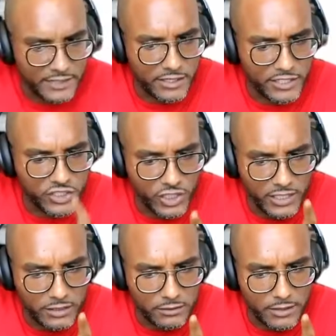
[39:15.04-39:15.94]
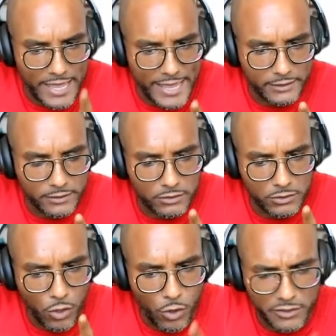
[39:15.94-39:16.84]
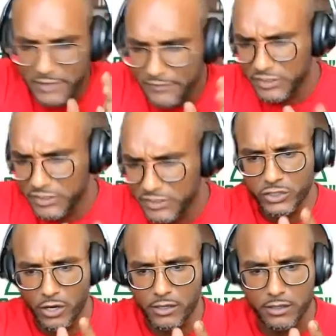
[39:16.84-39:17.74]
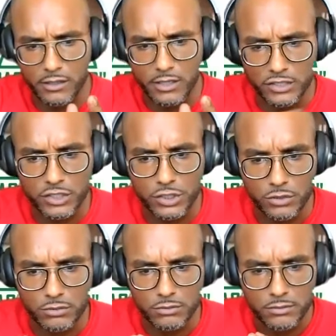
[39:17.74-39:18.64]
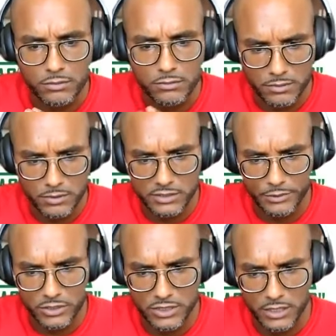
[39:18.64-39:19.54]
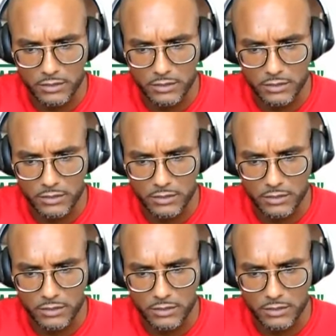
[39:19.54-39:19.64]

it shouldn't end or even start in school? Is that what you're saying?